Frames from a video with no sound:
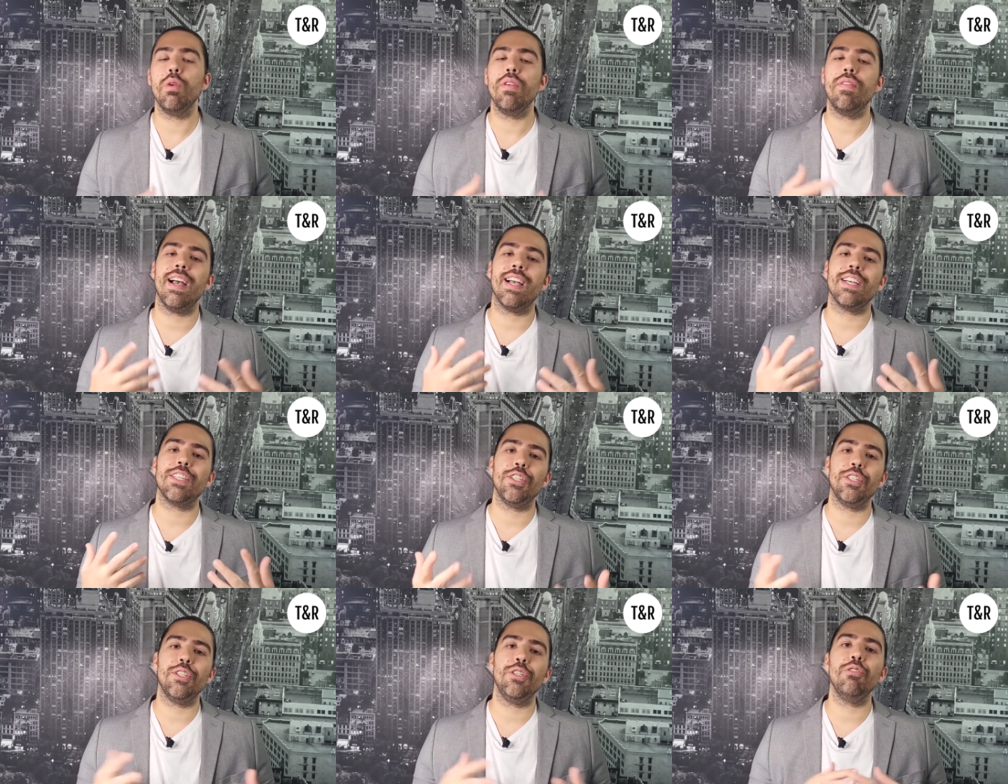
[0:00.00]
we've
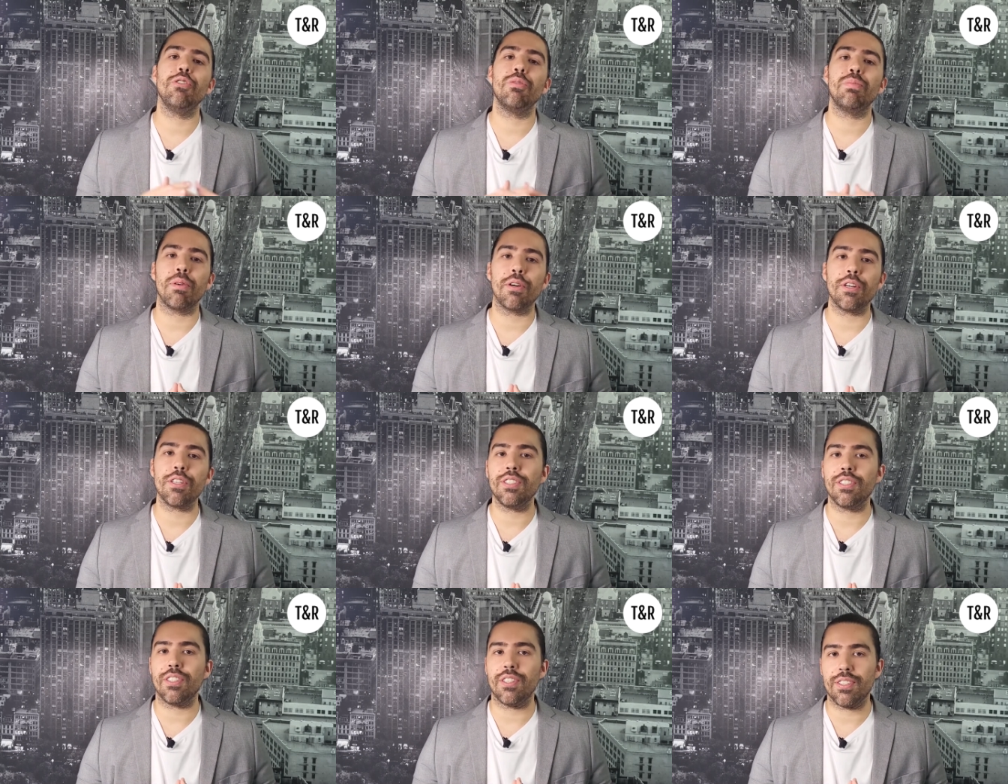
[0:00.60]
actually used
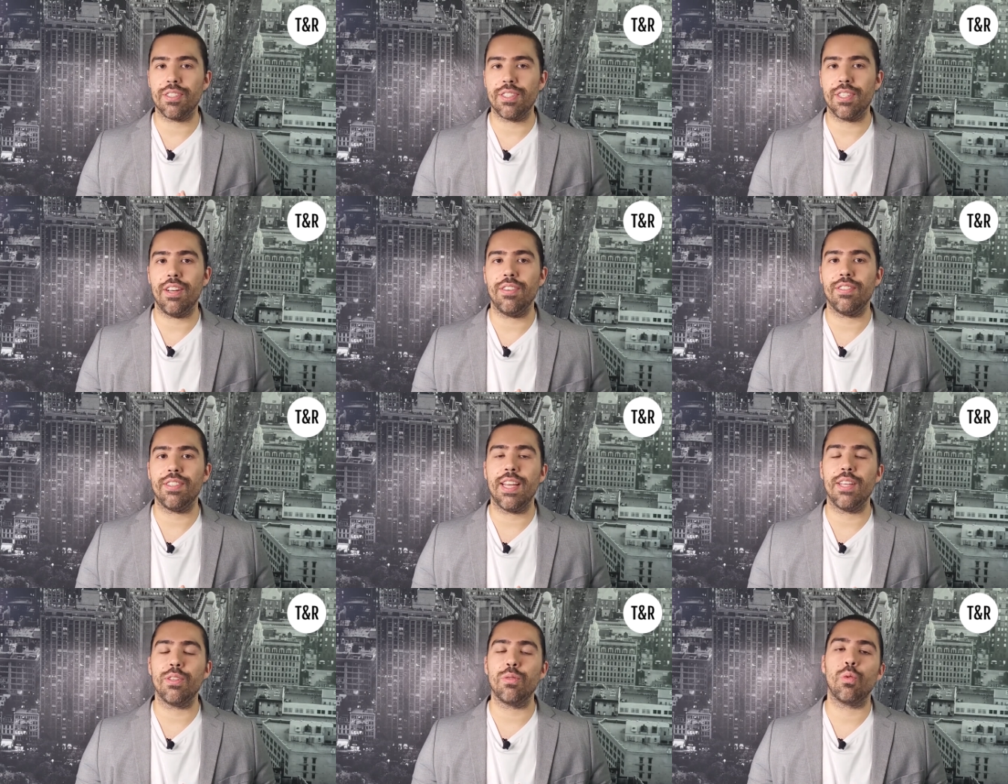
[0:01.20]
personally
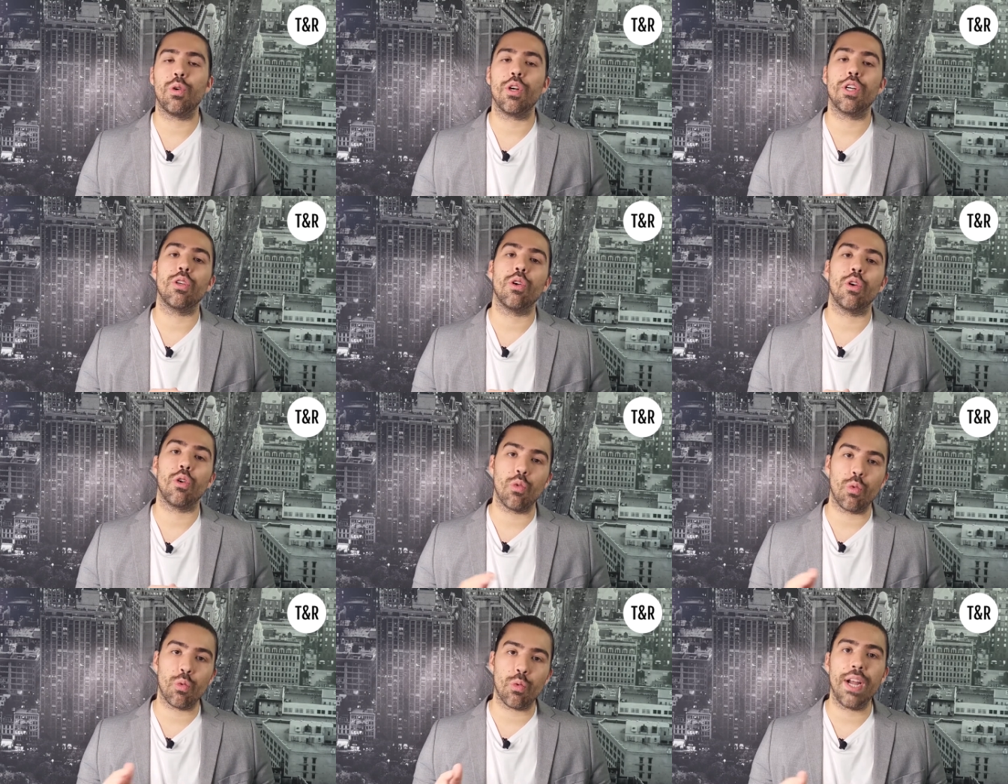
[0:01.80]
ourselves and has
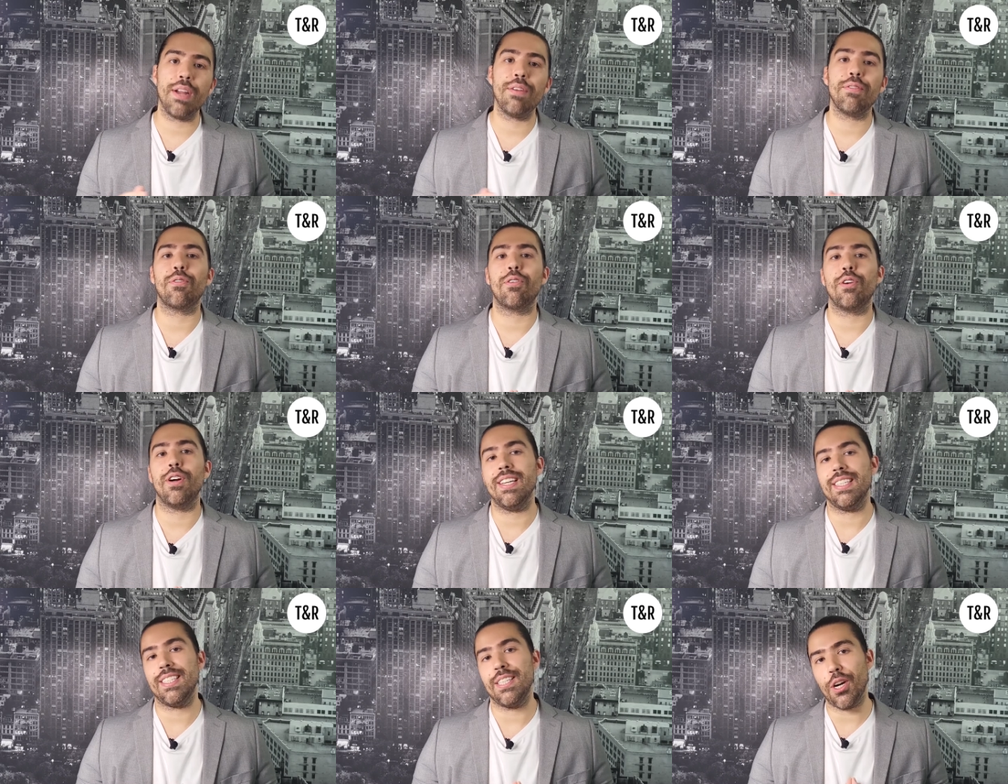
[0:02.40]
worked great
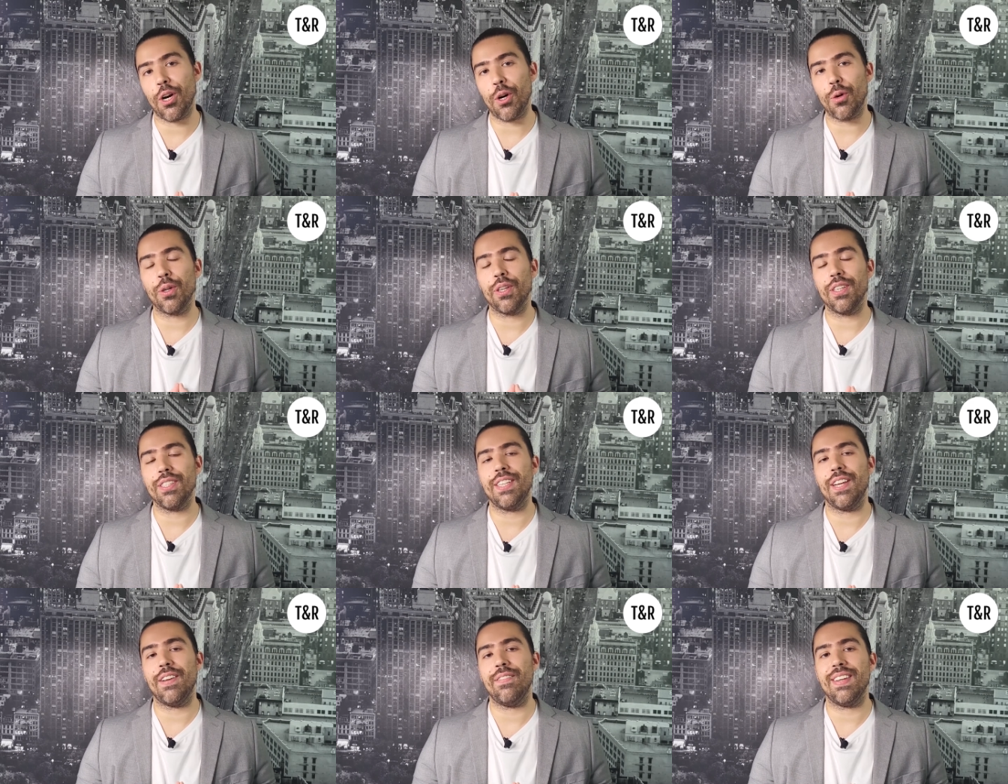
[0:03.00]
for us in our
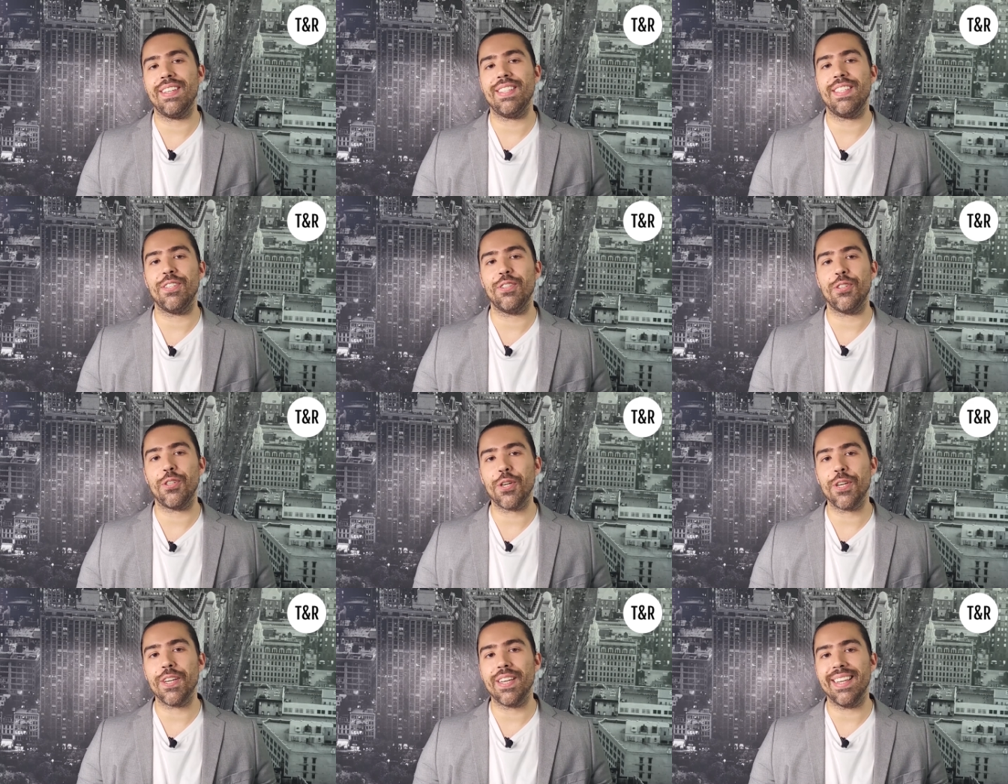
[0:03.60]
real estate
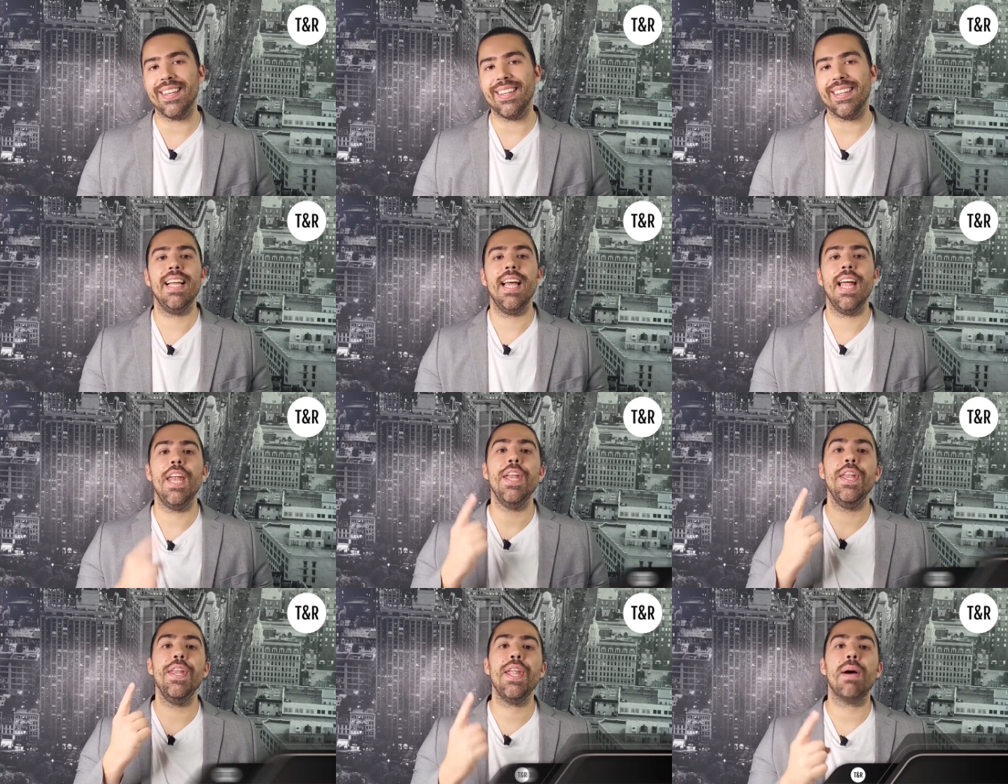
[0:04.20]
investing journey.
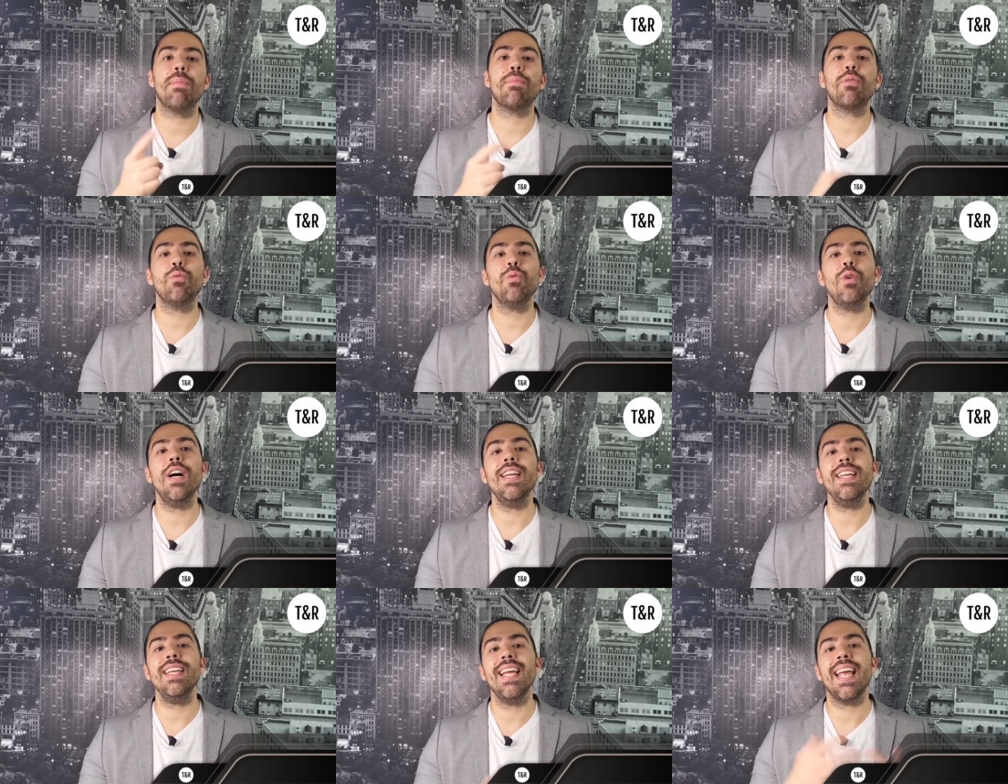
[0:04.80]
Number
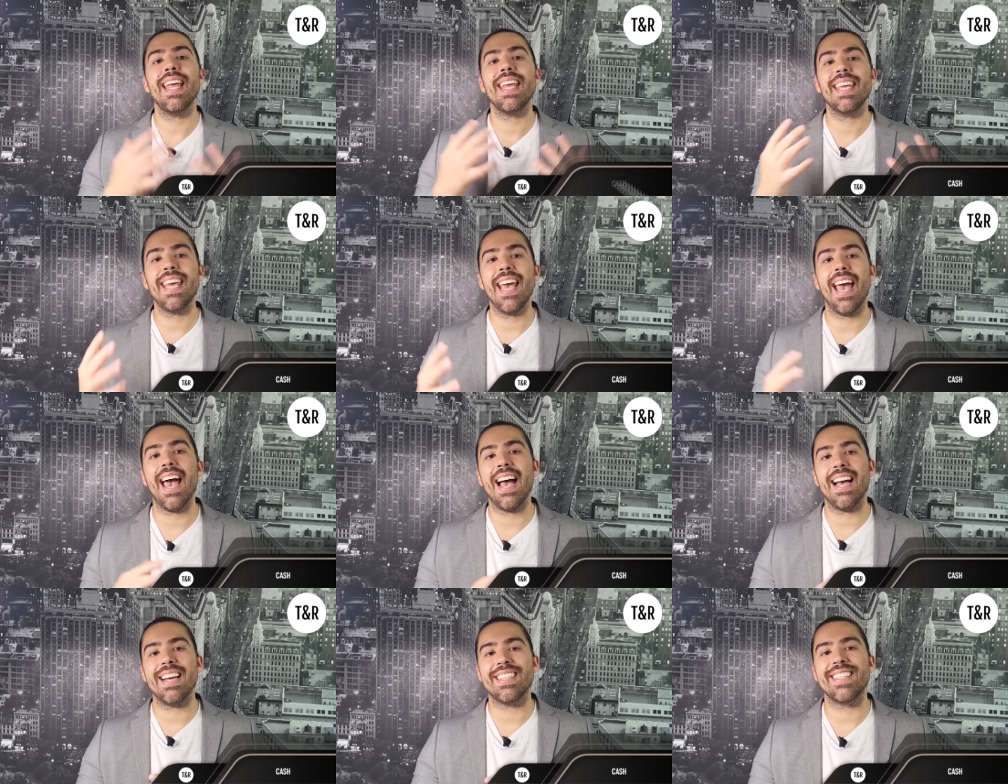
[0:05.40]
one,
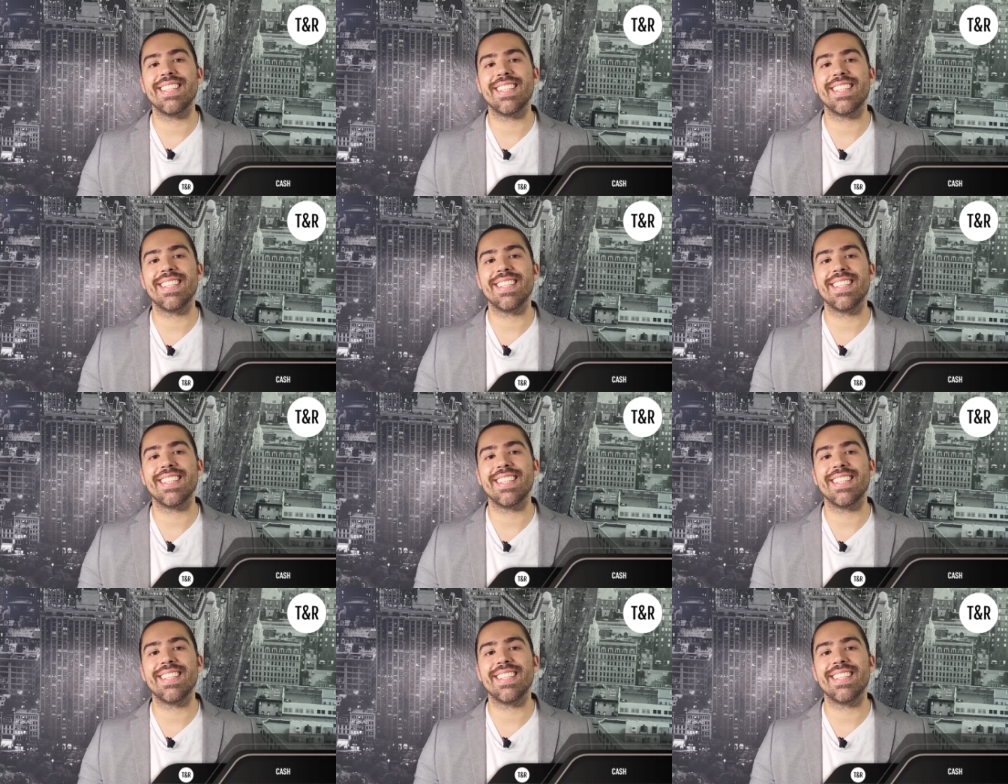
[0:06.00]
cash.